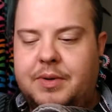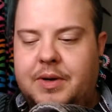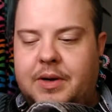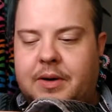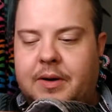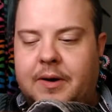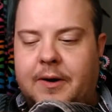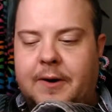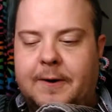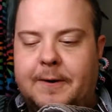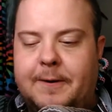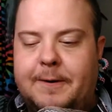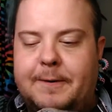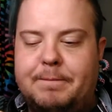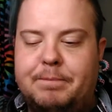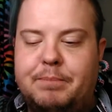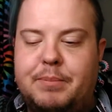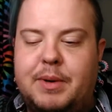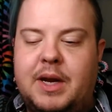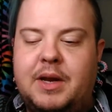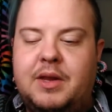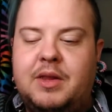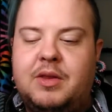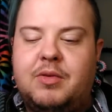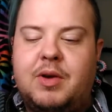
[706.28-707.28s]
you, but
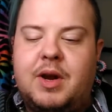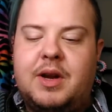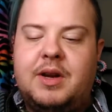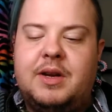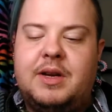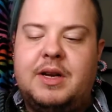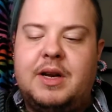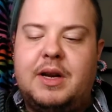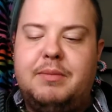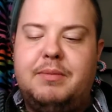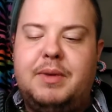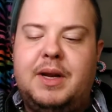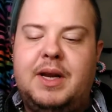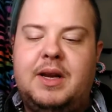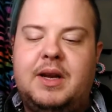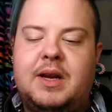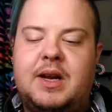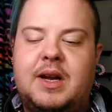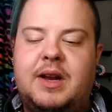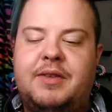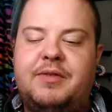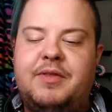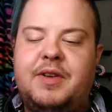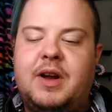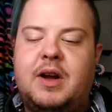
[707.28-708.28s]
by threaded, I
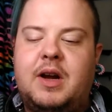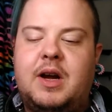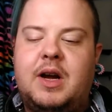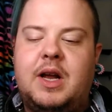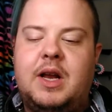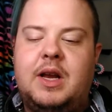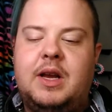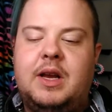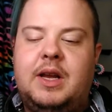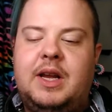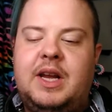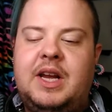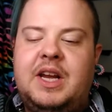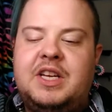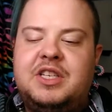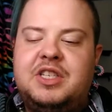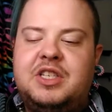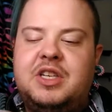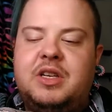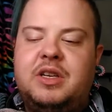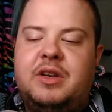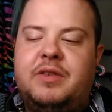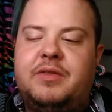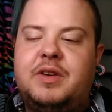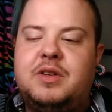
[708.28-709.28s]
mean, I've got
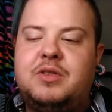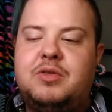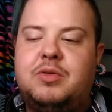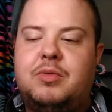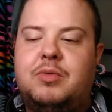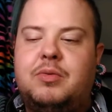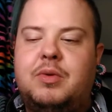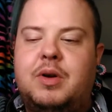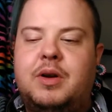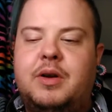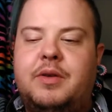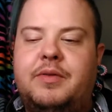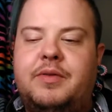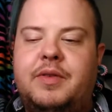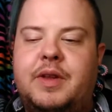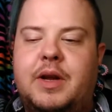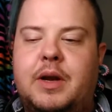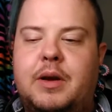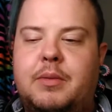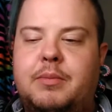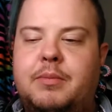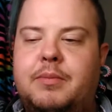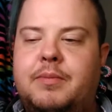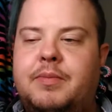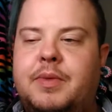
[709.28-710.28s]
each individual one of
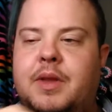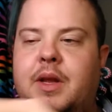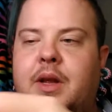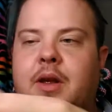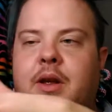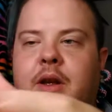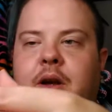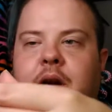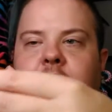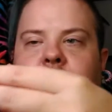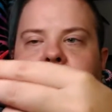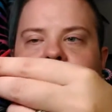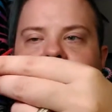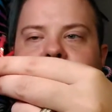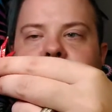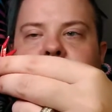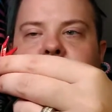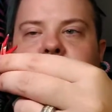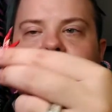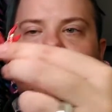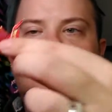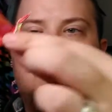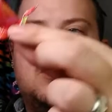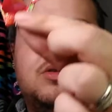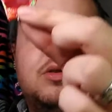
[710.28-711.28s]
them on
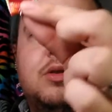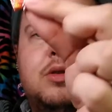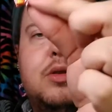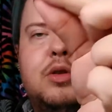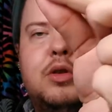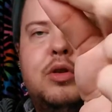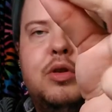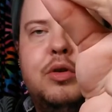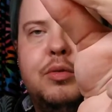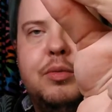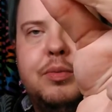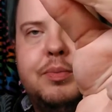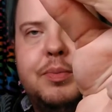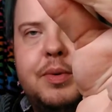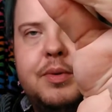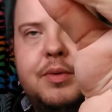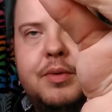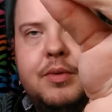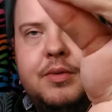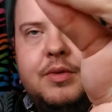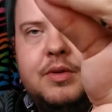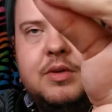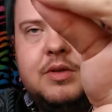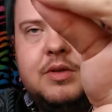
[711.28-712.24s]
a little loop